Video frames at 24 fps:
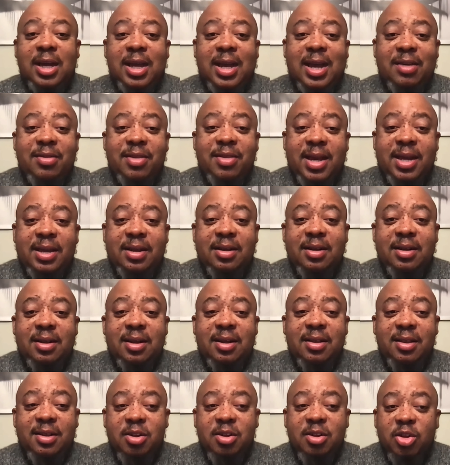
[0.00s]
And then
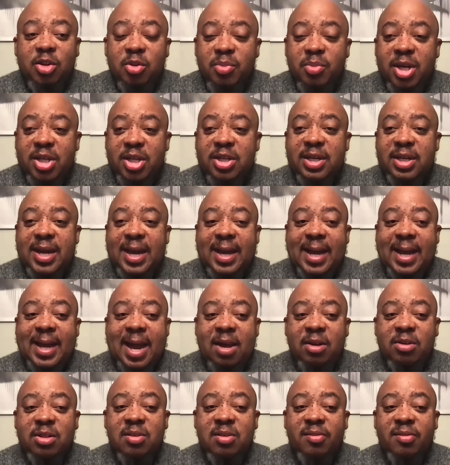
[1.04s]
this automation
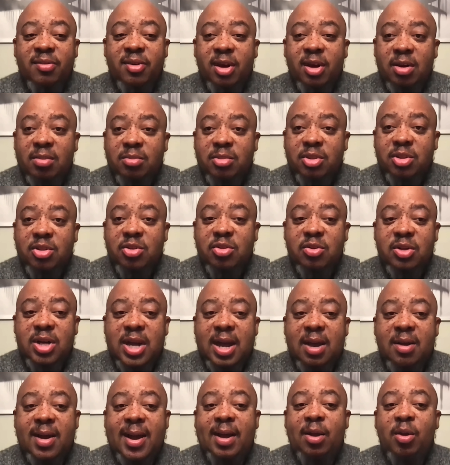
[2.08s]
allows the firms to
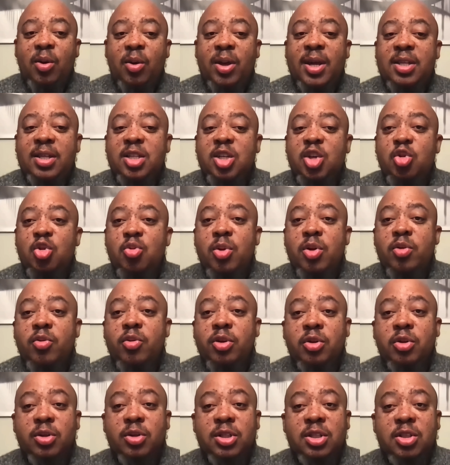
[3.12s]
now allocate human
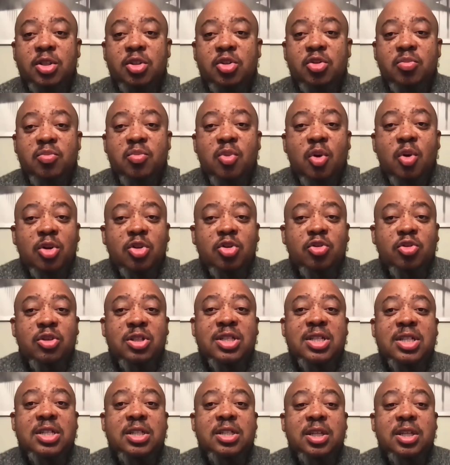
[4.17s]
resources to more
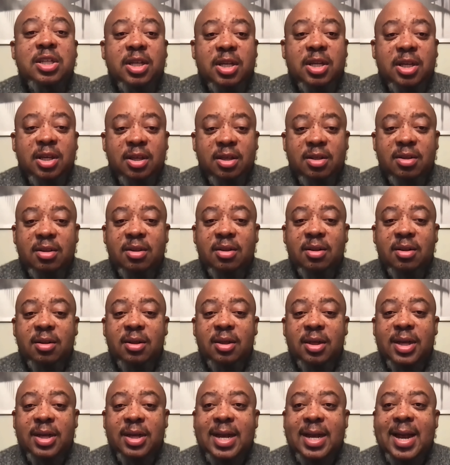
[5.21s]
strategic
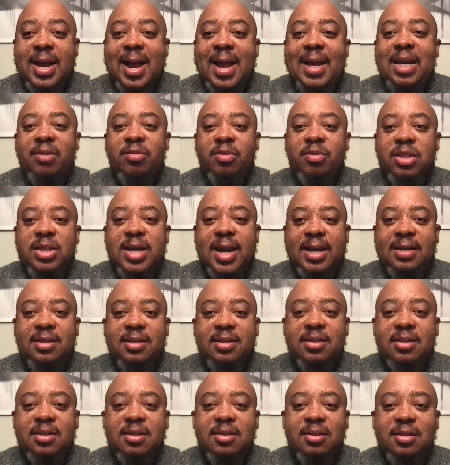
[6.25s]
and high level
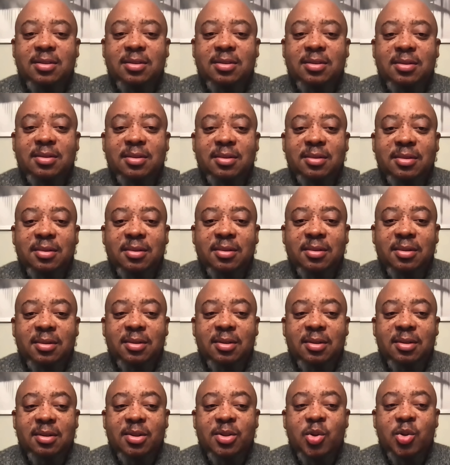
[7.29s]
tasks.
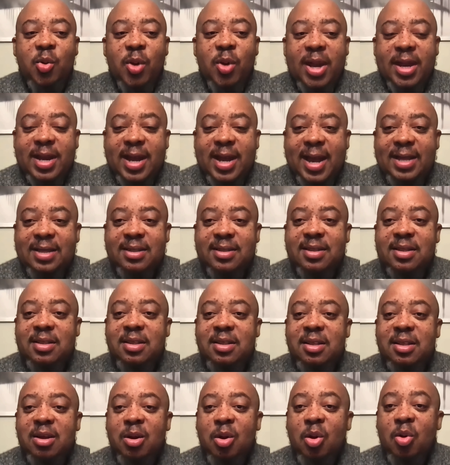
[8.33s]
So
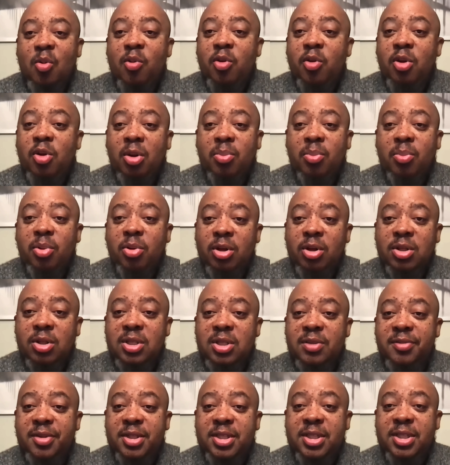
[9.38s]
enhancing the overall
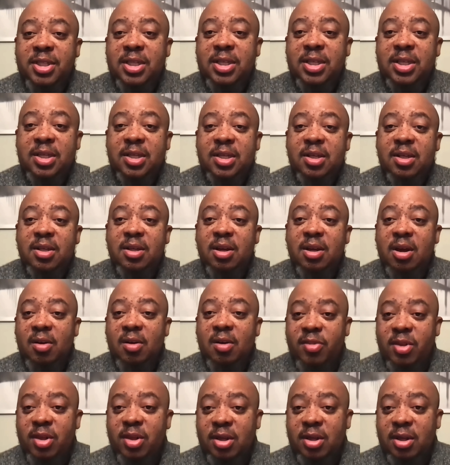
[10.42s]
productivity
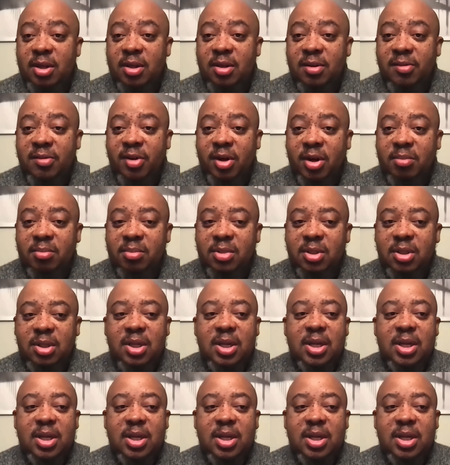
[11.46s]
of the firm.